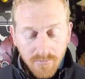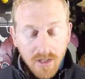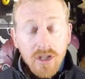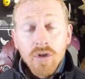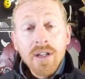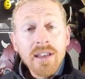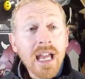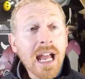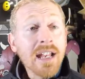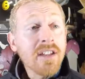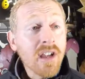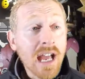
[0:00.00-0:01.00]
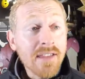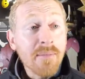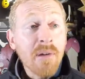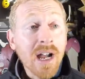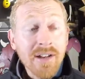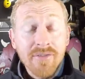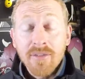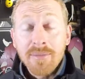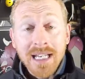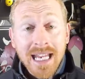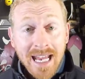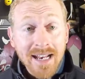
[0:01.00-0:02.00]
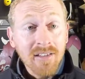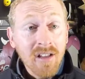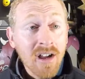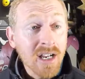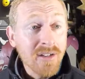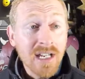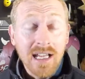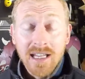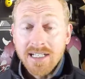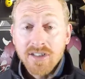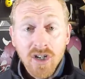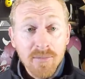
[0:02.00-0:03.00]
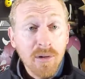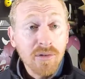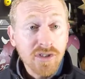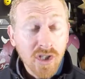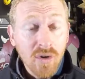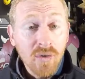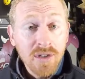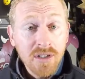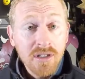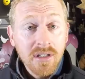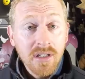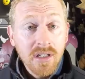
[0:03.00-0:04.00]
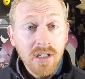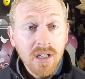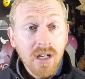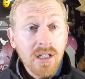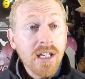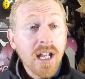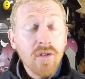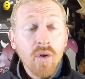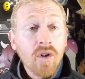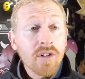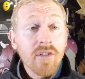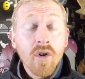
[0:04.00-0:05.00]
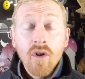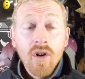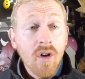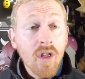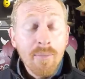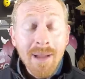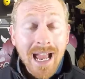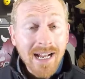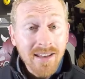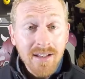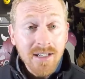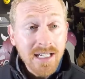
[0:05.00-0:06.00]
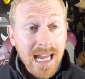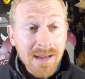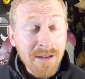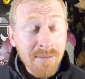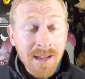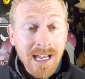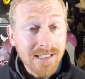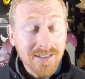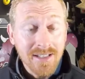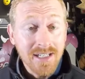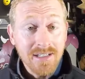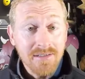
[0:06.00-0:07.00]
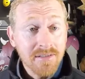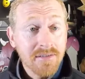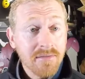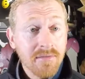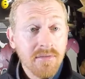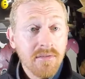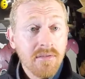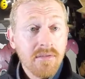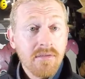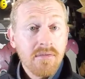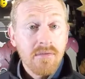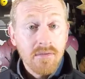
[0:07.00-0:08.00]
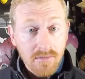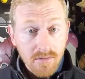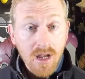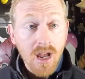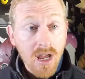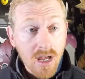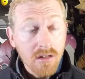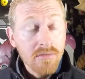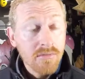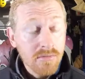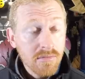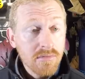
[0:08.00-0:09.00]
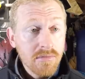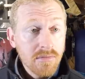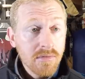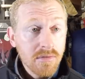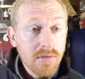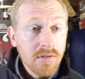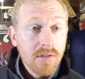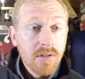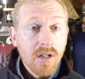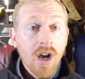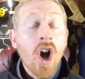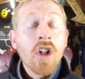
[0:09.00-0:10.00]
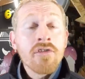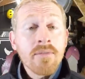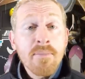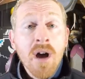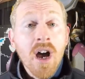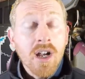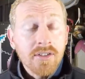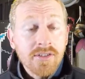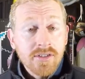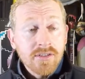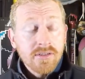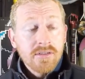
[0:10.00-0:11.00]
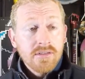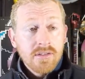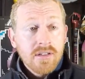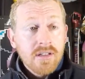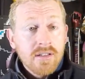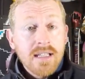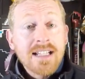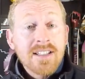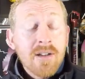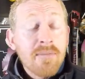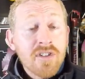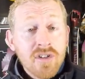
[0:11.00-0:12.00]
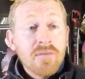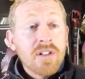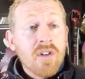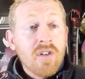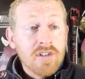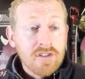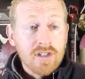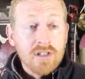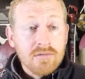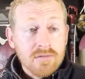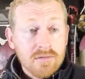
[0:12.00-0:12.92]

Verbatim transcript: You either had to buy it from the catalog, or you got like TurboZone. You had to order all the back of the gaming magazines. Yeah. $100. That's how much it would cost you.